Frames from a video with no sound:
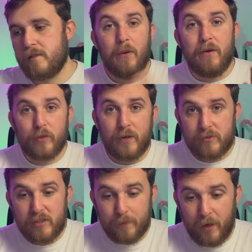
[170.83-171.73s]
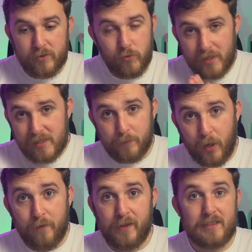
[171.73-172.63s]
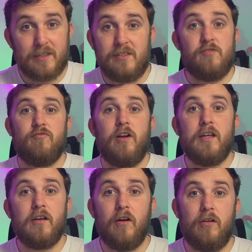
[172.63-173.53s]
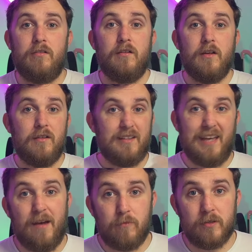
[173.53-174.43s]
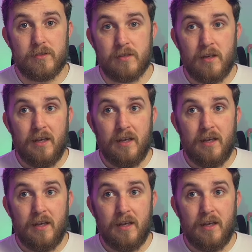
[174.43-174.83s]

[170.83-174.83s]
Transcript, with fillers: However, the Quest 3's pass-through isn't perfect because it's running on cameras.